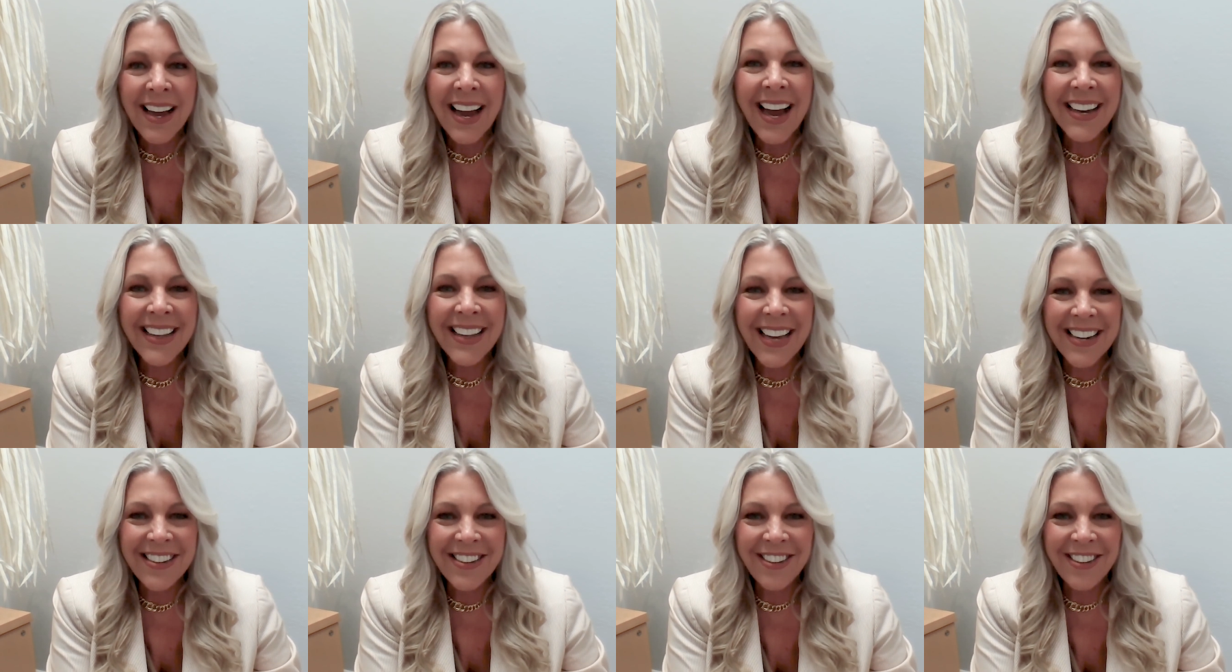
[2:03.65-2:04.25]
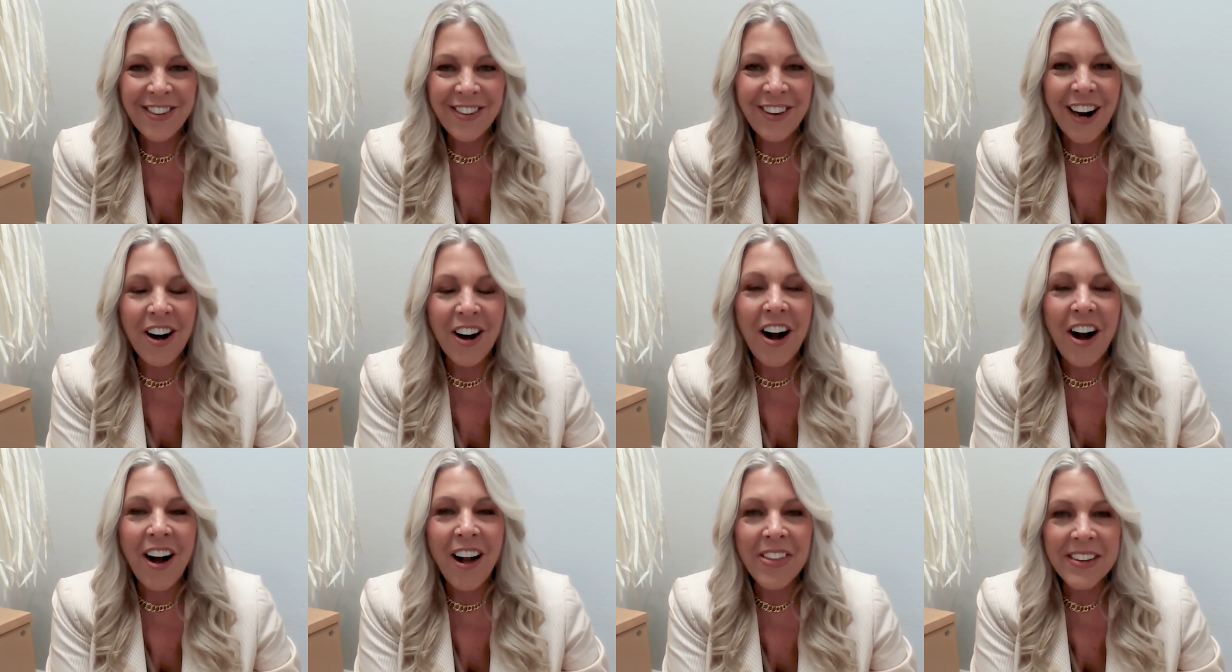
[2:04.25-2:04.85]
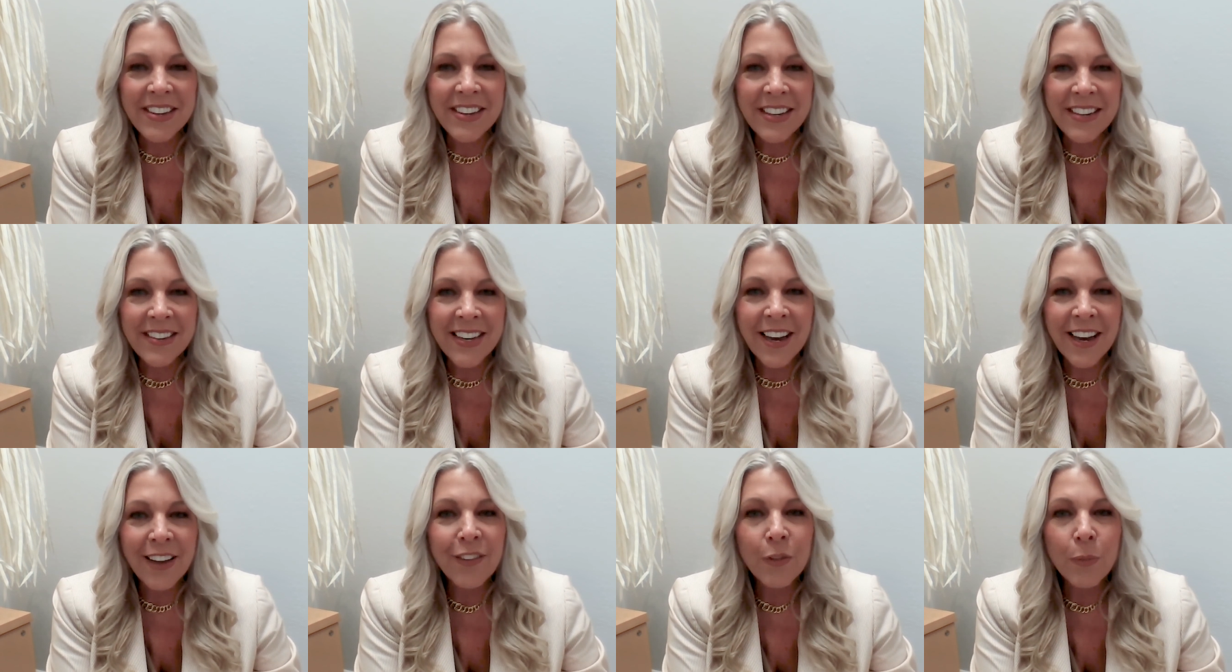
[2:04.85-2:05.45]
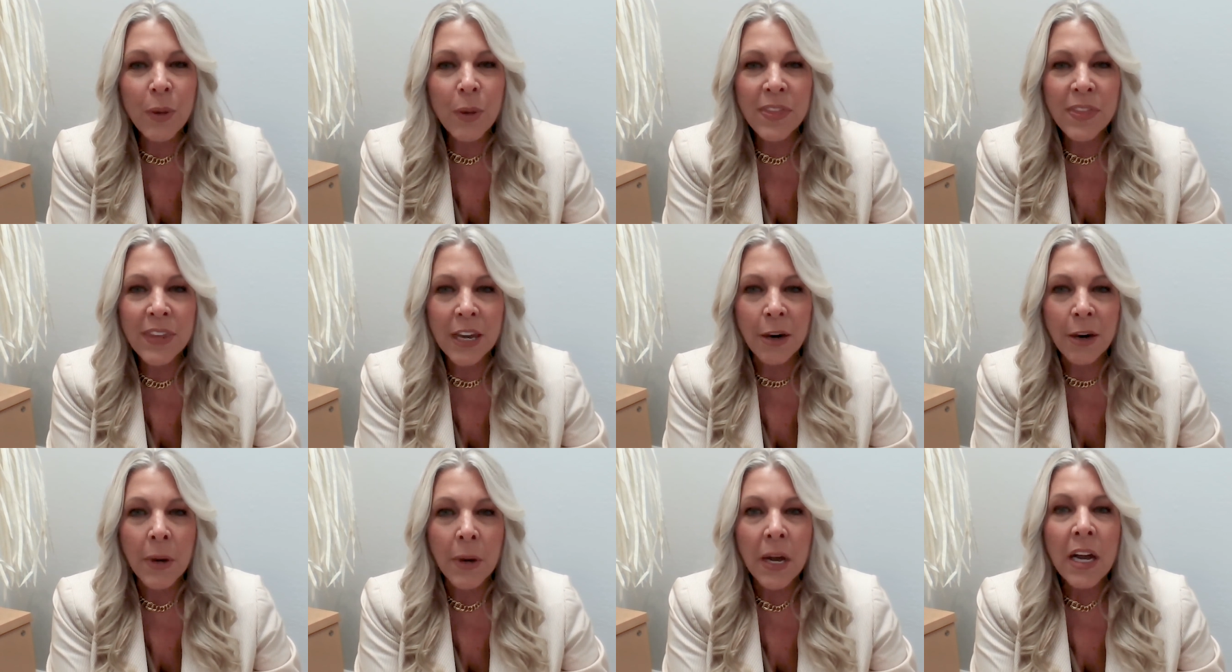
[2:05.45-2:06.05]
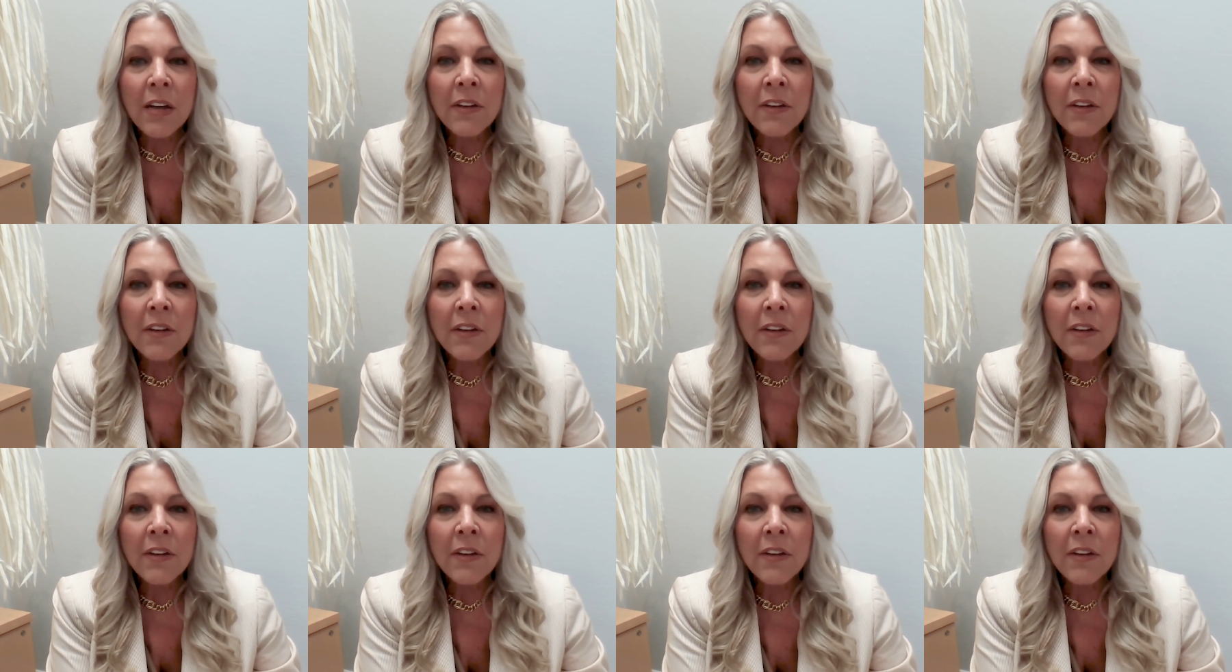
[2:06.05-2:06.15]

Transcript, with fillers: I'd like to share all the details with you.